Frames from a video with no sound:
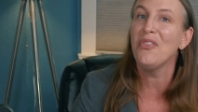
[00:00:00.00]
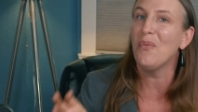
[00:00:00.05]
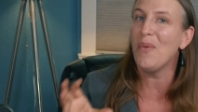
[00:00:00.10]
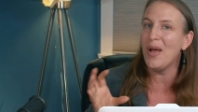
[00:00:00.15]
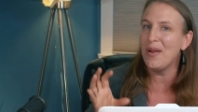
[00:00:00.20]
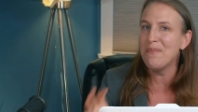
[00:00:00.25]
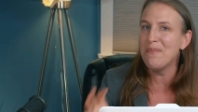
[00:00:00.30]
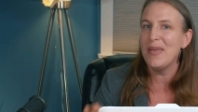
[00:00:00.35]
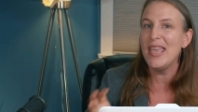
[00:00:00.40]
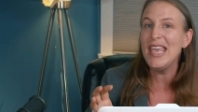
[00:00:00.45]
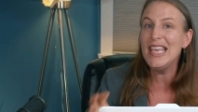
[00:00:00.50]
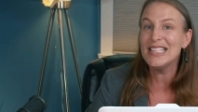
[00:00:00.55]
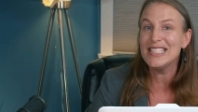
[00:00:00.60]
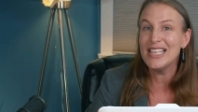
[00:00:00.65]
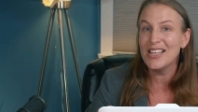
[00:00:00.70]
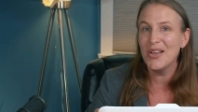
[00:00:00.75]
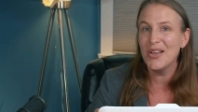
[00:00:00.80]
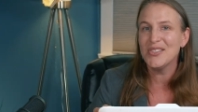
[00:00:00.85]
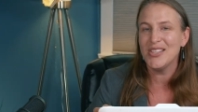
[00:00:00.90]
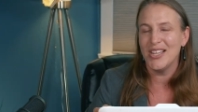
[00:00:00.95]
The one piece
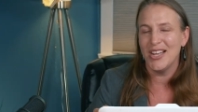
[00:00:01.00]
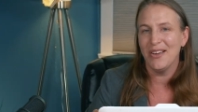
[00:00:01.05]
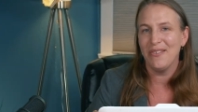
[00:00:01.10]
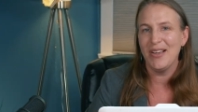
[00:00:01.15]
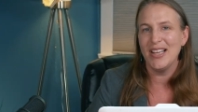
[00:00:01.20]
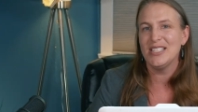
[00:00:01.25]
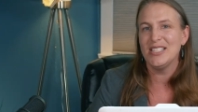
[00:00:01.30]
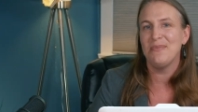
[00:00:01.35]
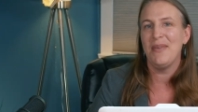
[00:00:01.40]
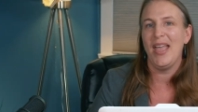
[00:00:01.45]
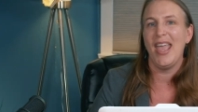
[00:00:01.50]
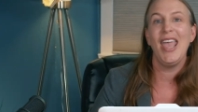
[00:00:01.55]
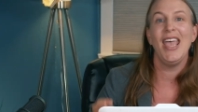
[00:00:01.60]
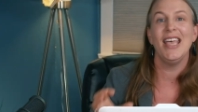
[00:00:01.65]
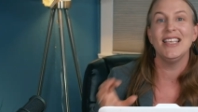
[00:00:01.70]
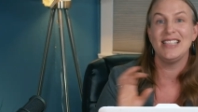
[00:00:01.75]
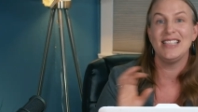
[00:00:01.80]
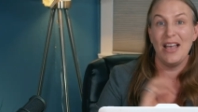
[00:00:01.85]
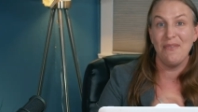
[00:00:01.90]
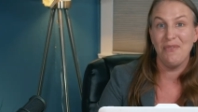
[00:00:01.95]
that goes on your resume
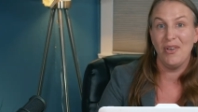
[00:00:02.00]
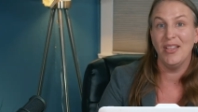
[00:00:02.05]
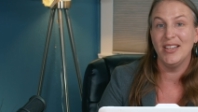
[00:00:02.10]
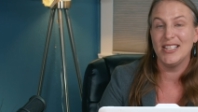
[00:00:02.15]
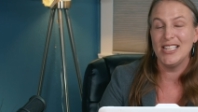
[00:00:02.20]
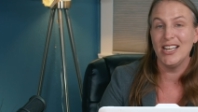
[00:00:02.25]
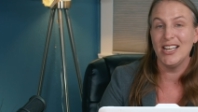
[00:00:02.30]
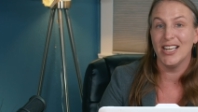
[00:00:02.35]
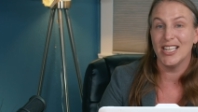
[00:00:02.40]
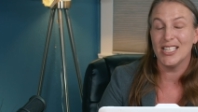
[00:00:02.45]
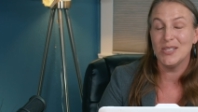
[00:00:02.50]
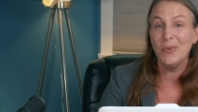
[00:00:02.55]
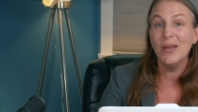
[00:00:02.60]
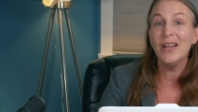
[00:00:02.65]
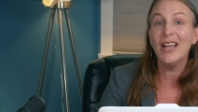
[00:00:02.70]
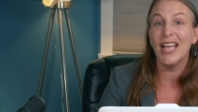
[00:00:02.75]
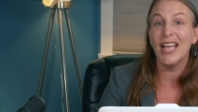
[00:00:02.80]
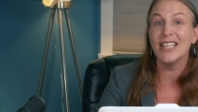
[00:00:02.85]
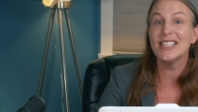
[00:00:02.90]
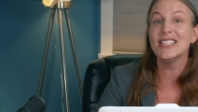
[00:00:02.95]
is that volunteer
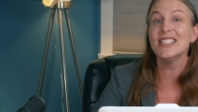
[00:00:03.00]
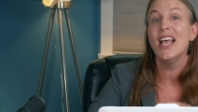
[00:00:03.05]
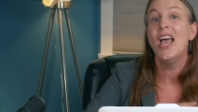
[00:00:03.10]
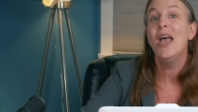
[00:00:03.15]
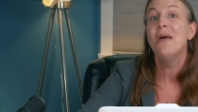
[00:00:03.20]
experience